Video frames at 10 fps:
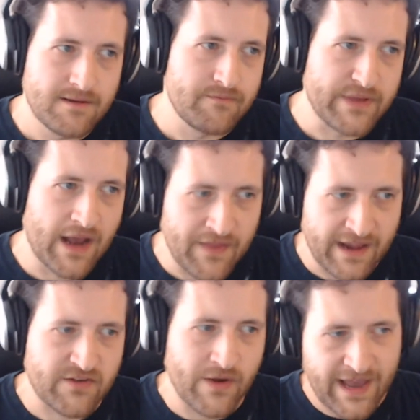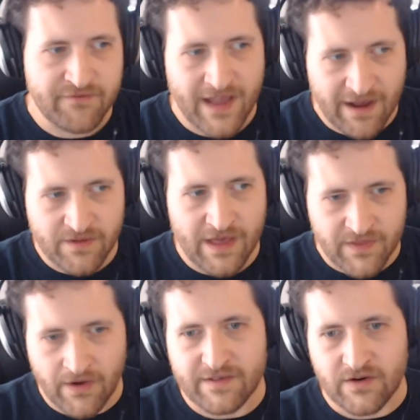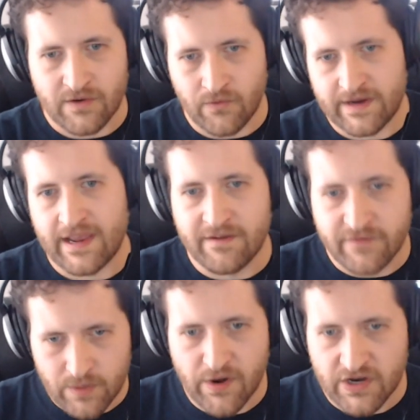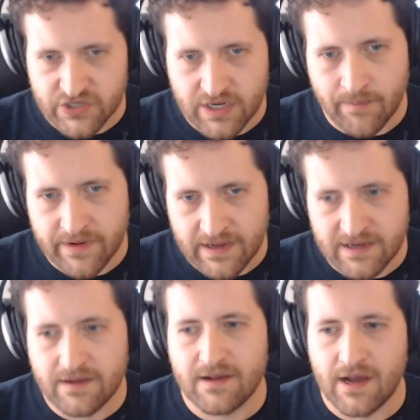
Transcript: beyond that, so after that though, I started working at a video production company.